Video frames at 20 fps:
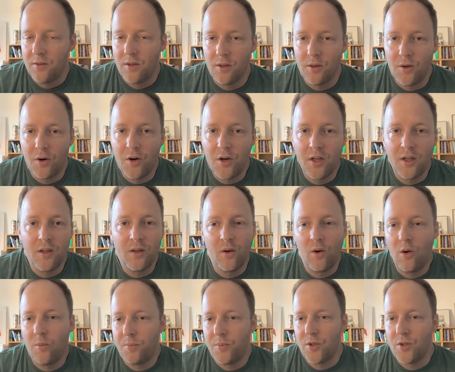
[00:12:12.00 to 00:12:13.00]
learning
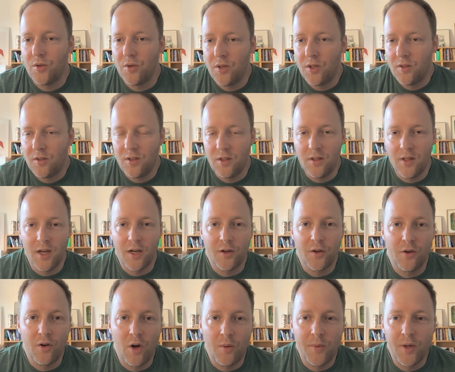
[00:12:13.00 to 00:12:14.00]
opportunity, the
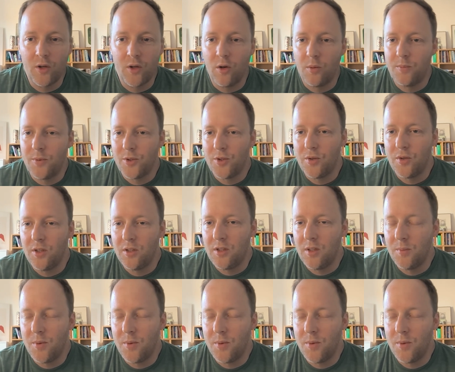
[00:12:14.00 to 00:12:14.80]
economic opportunity,